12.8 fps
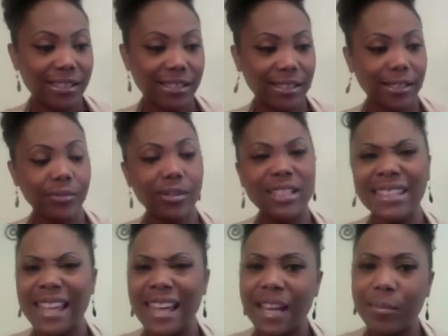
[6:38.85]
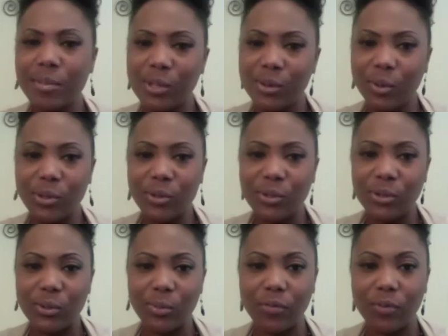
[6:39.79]
you know, look that up too on
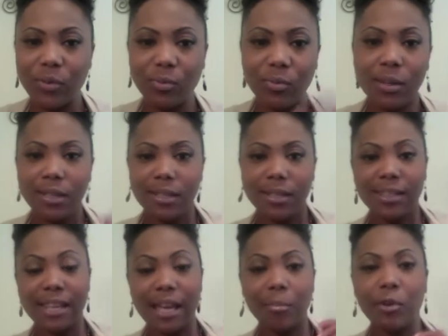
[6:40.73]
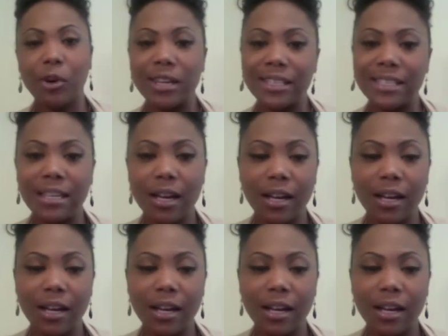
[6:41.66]
YouTube if you think I'm crazy.